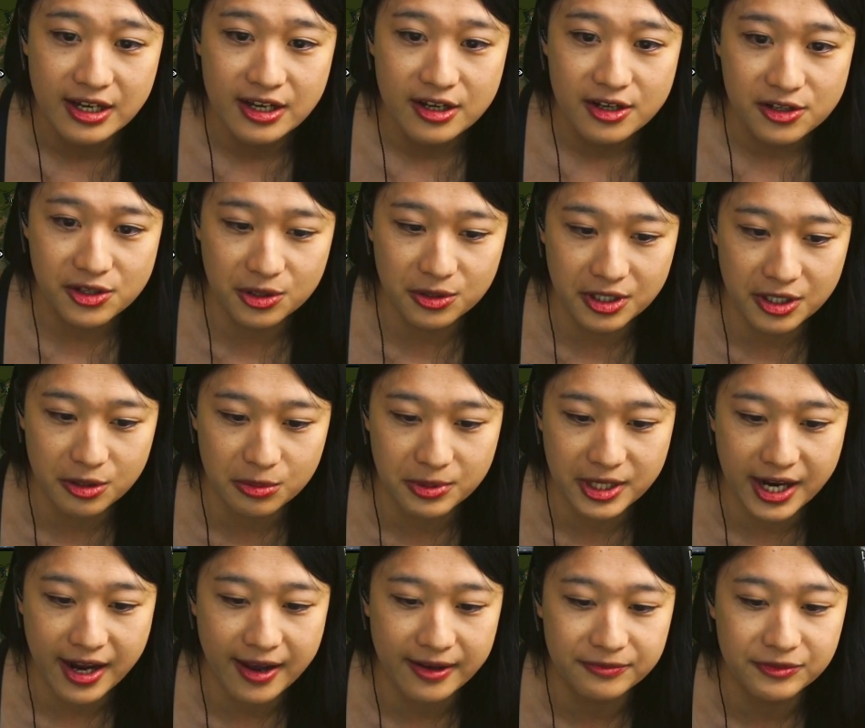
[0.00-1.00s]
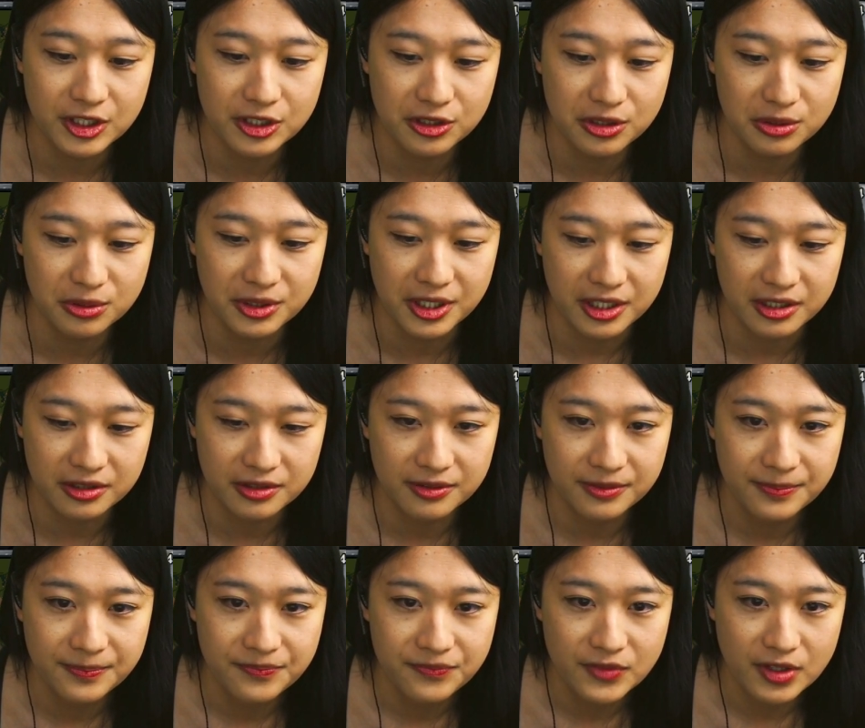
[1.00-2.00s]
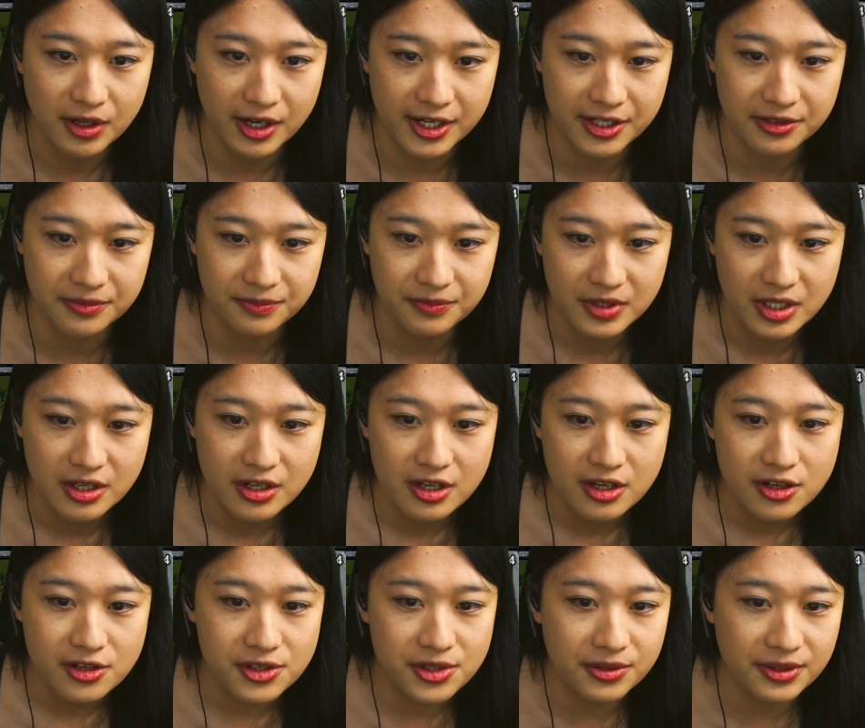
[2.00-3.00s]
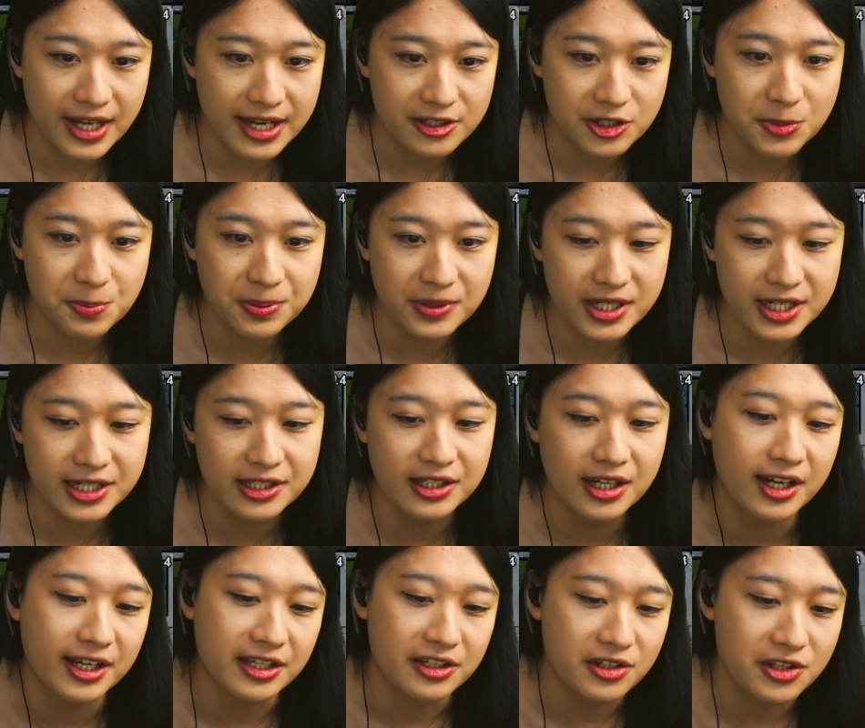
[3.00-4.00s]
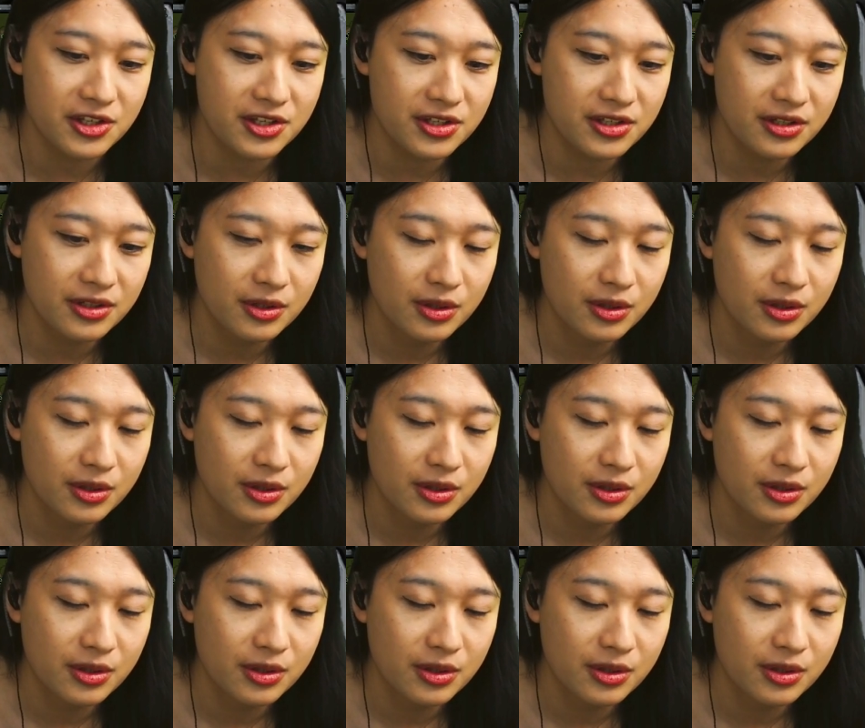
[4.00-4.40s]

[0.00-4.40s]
So here we have the unit, right? So that's pretty nice.